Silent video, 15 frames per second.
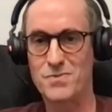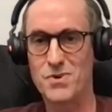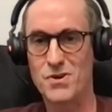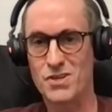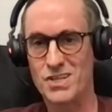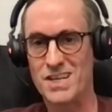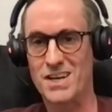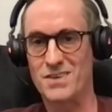
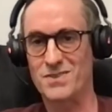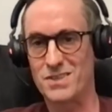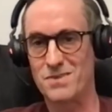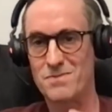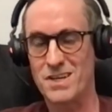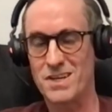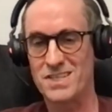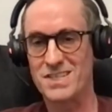push down
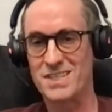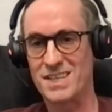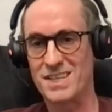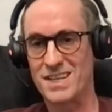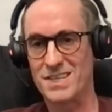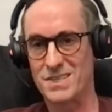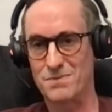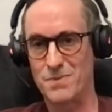so much
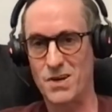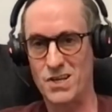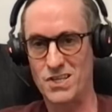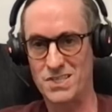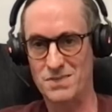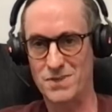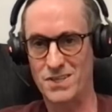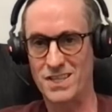as
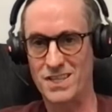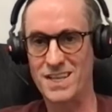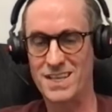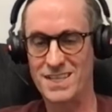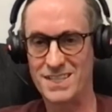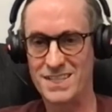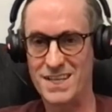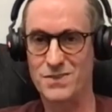possible
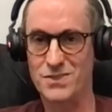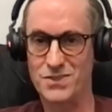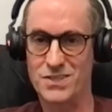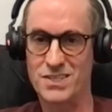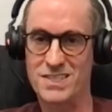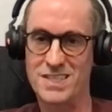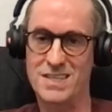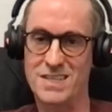down to
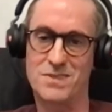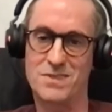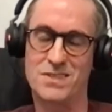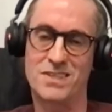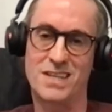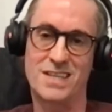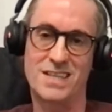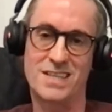the team so
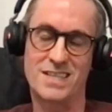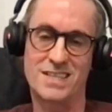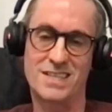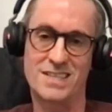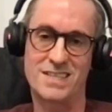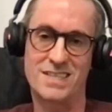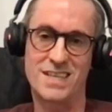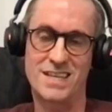they can
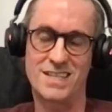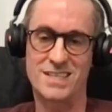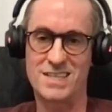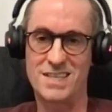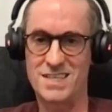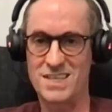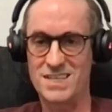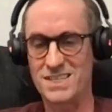take the
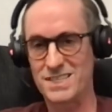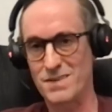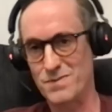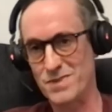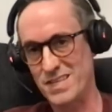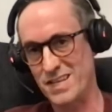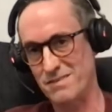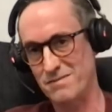decision
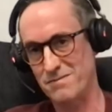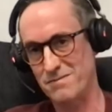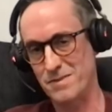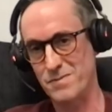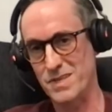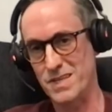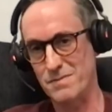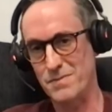themselves
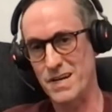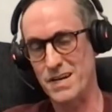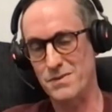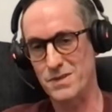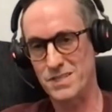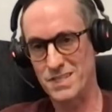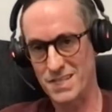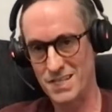and be
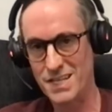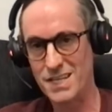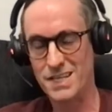empowered.